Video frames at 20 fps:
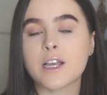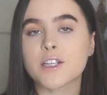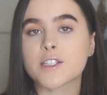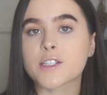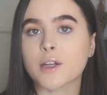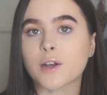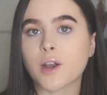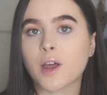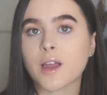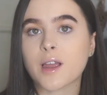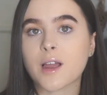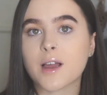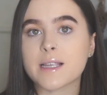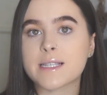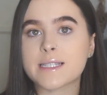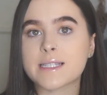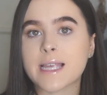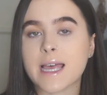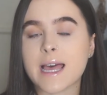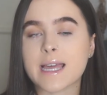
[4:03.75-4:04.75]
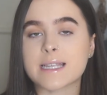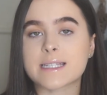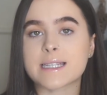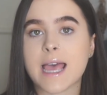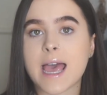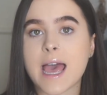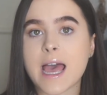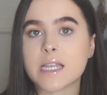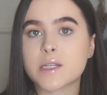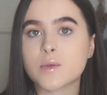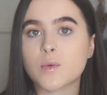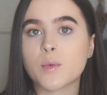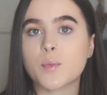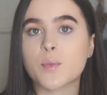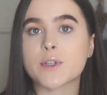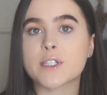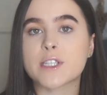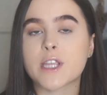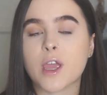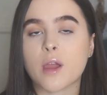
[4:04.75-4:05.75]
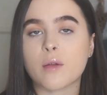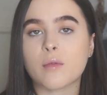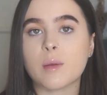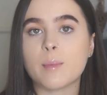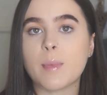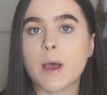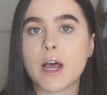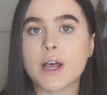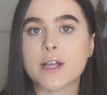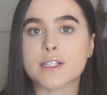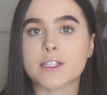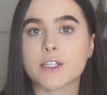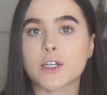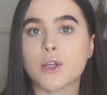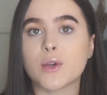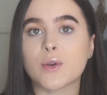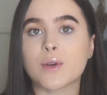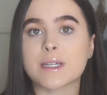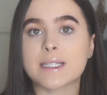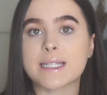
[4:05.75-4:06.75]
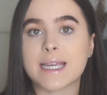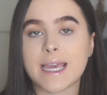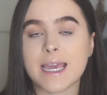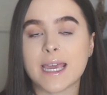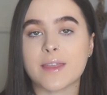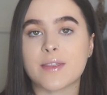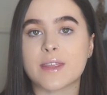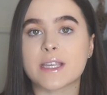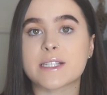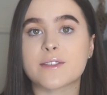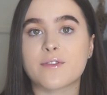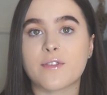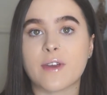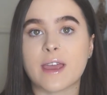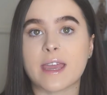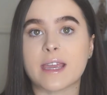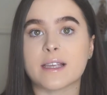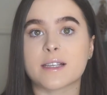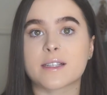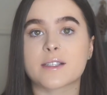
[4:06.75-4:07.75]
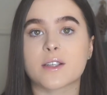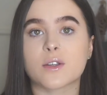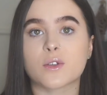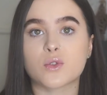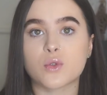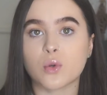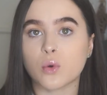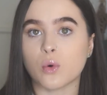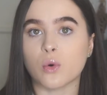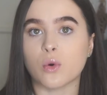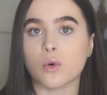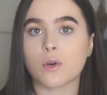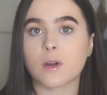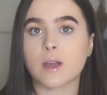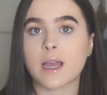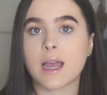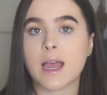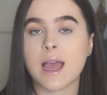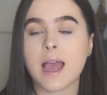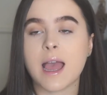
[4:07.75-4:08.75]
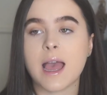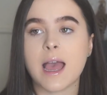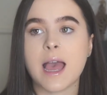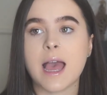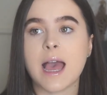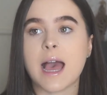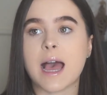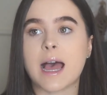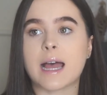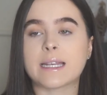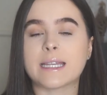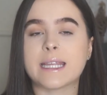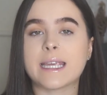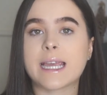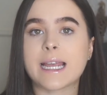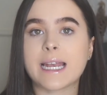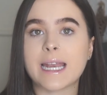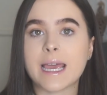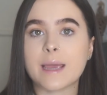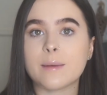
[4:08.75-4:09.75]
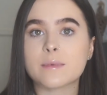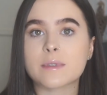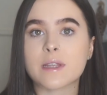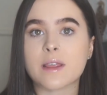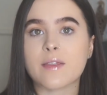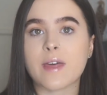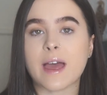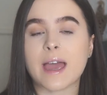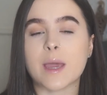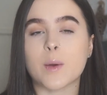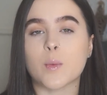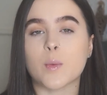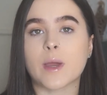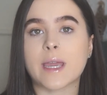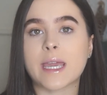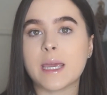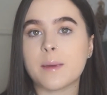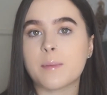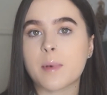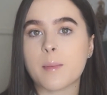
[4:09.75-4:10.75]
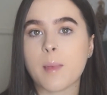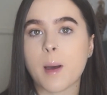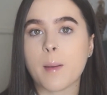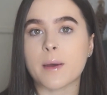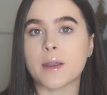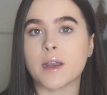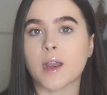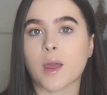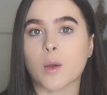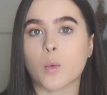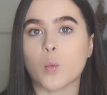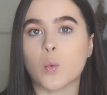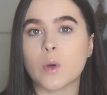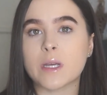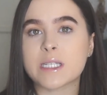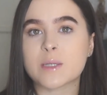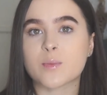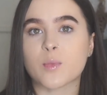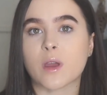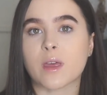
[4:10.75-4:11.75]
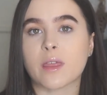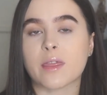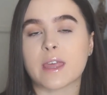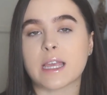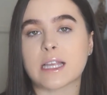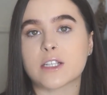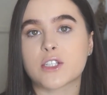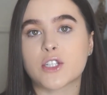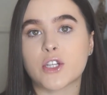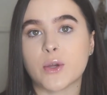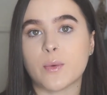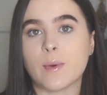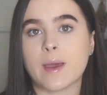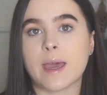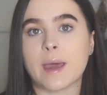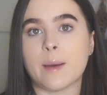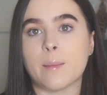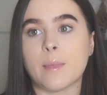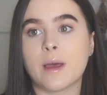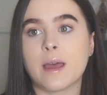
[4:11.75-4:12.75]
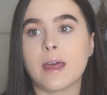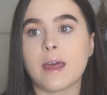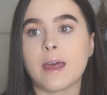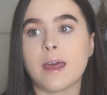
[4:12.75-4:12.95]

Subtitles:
So like I said, Edward was the only person who could hear this face talk, and he claimed that it would keep him up at night whispering things to him